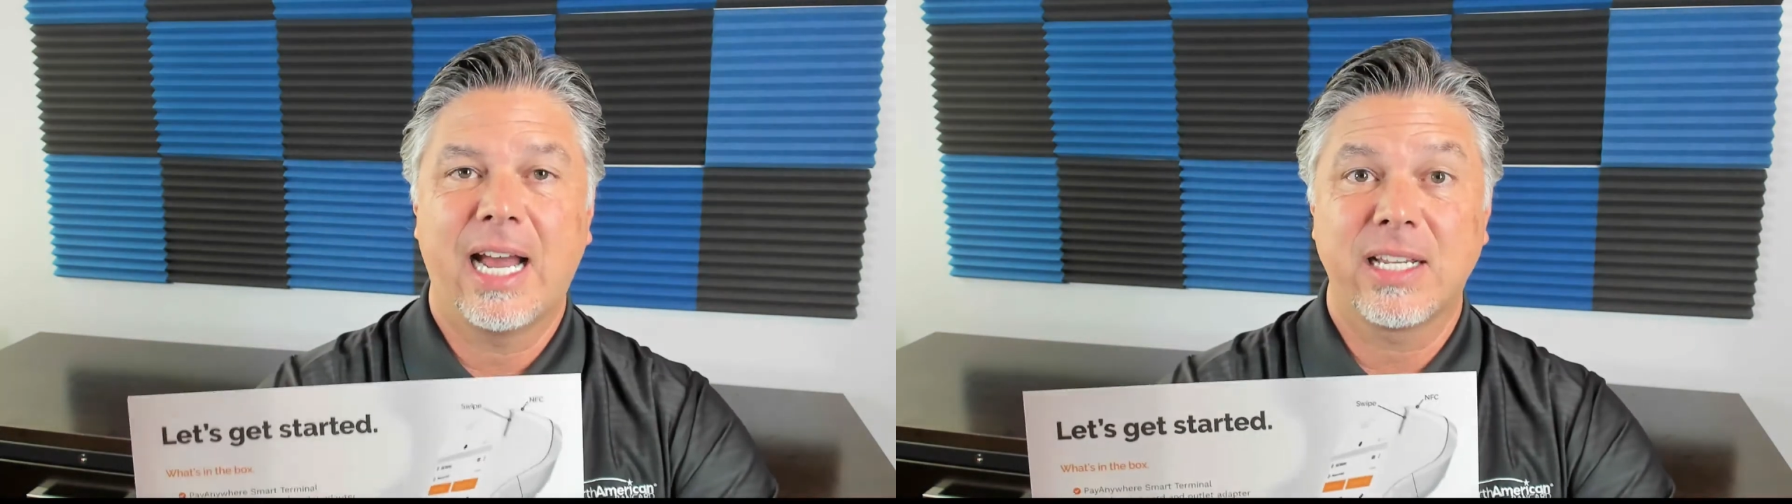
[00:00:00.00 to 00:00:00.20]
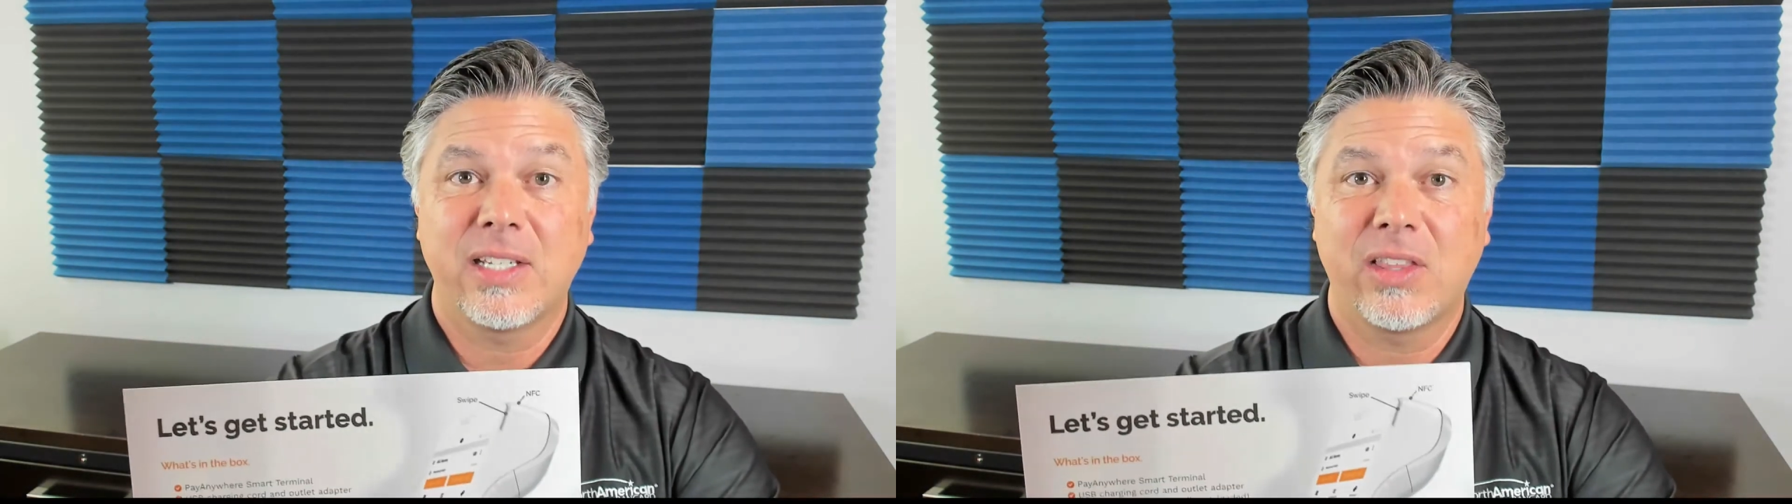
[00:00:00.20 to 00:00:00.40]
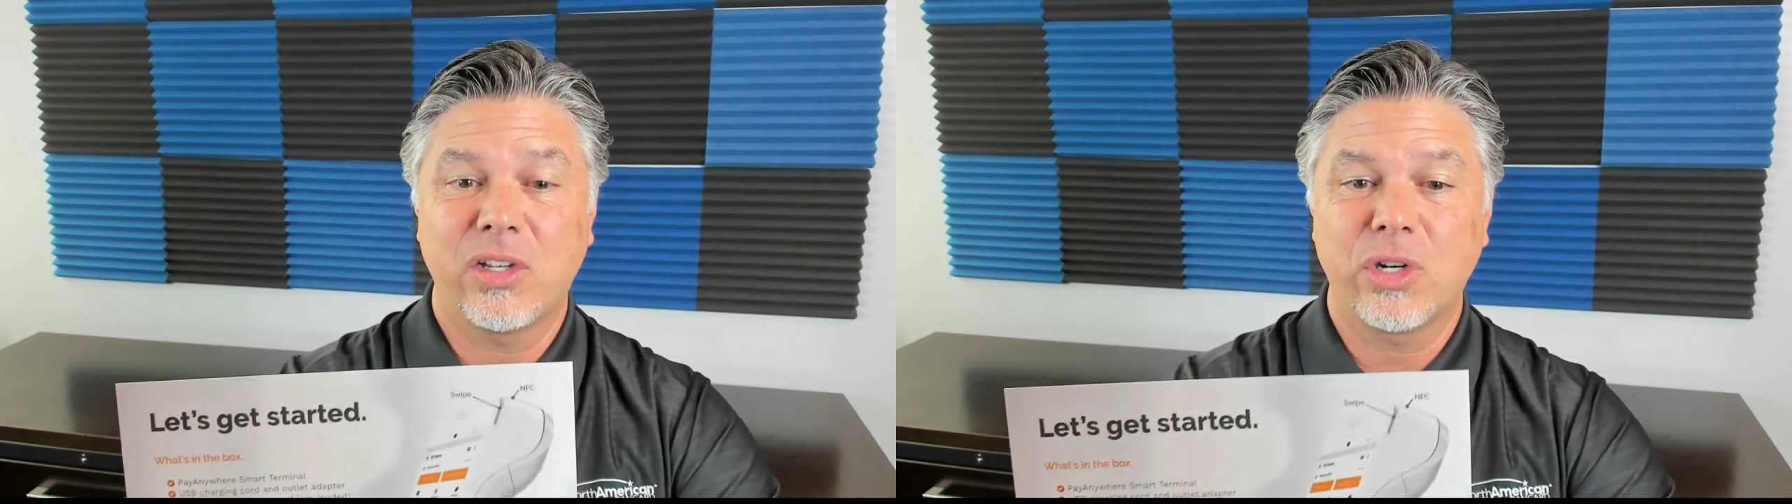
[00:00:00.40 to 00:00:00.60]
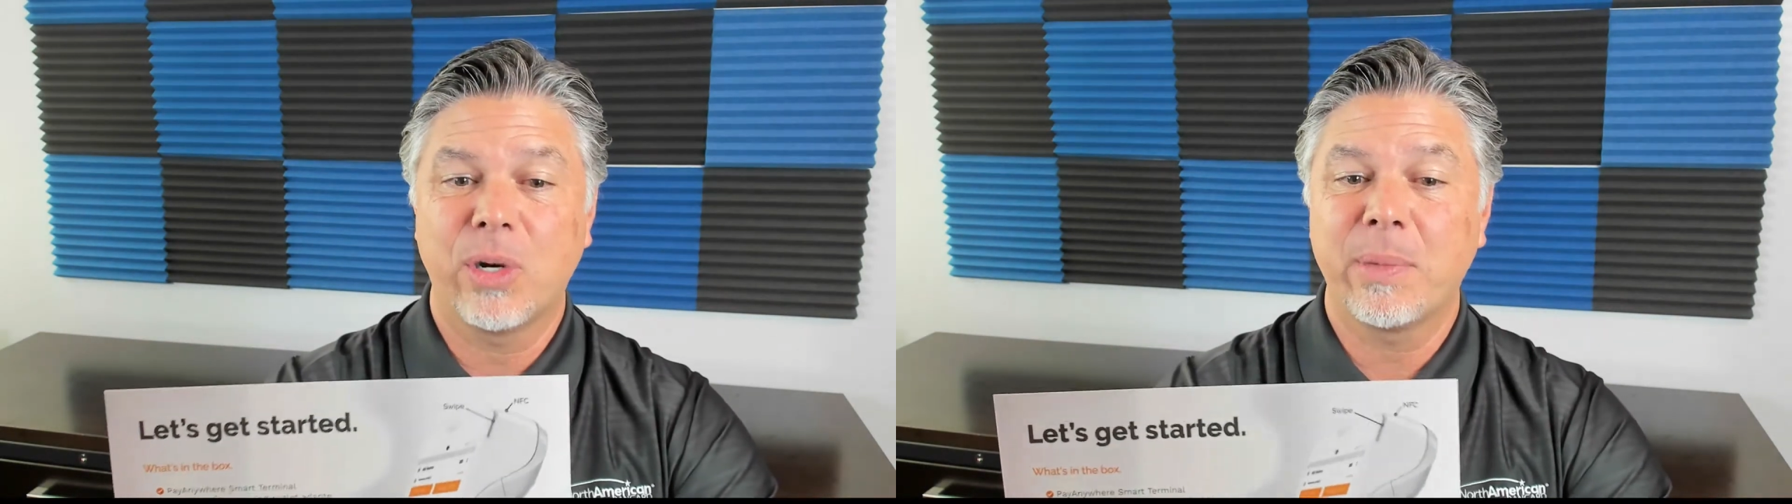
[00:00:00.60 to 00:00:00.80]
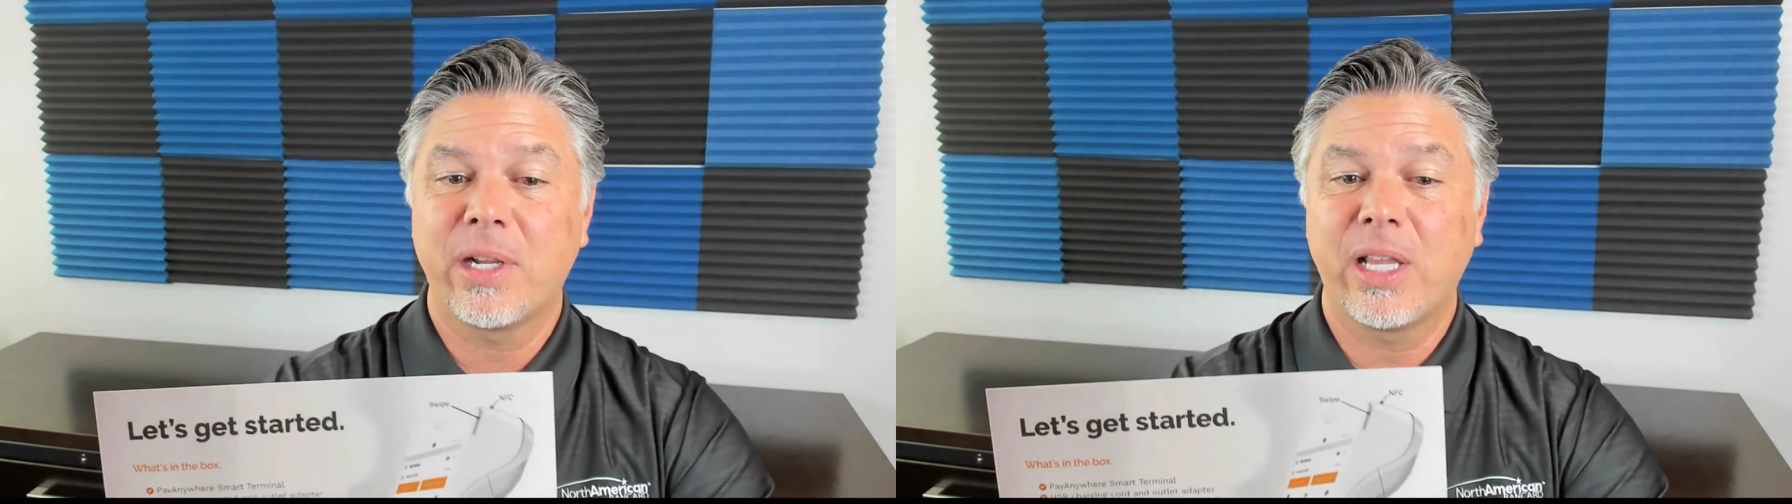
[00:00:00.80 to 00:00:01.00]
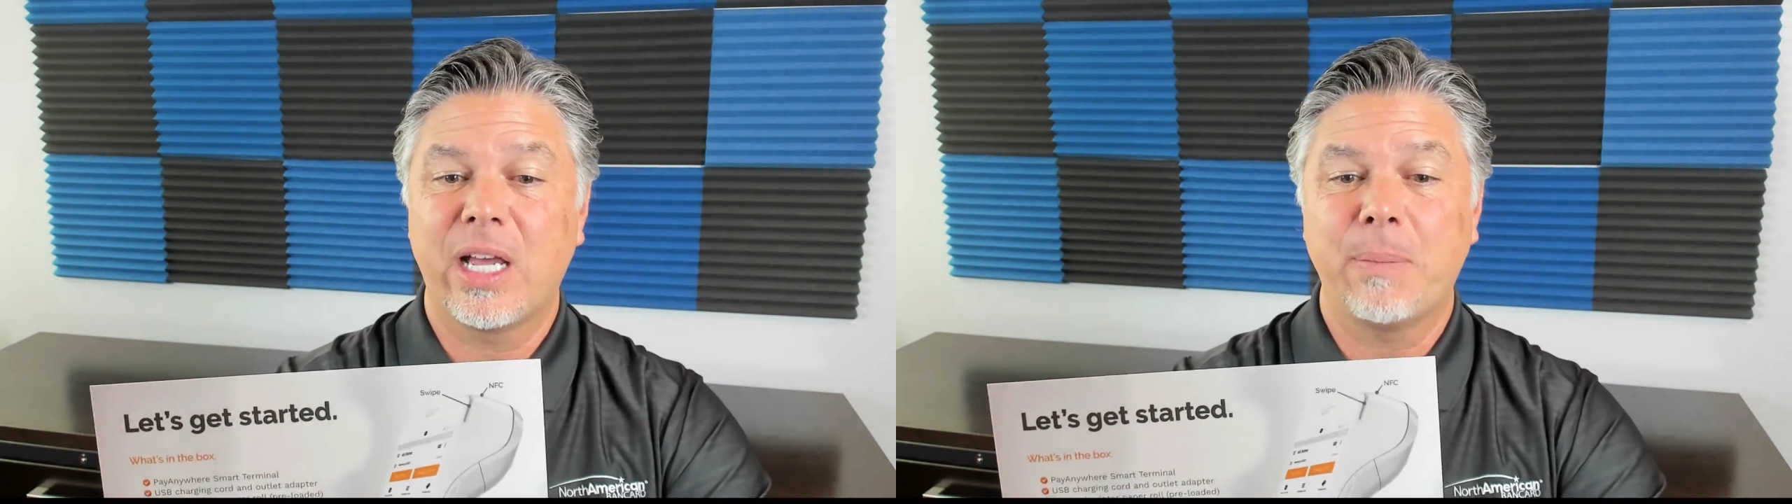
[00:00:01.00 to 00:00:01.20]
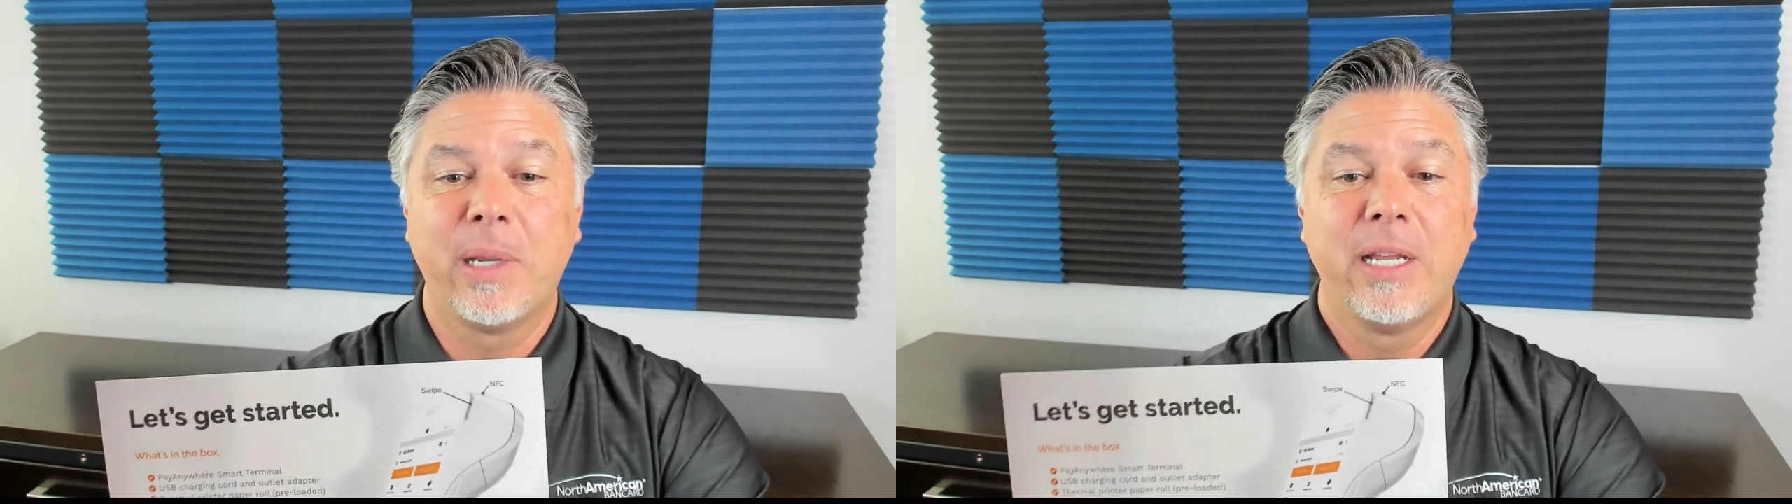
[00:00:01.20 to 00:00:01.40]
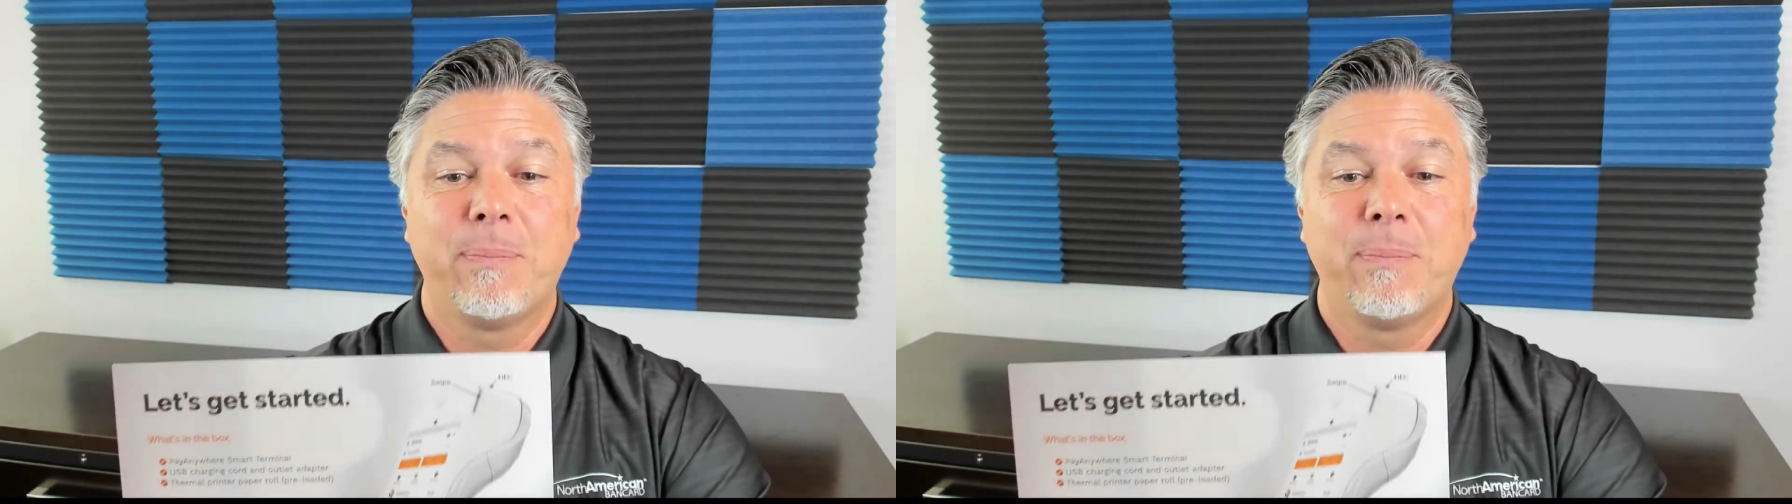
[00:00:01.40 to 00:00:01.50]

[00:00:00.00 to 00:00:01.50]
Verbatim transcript: to set the terminal up,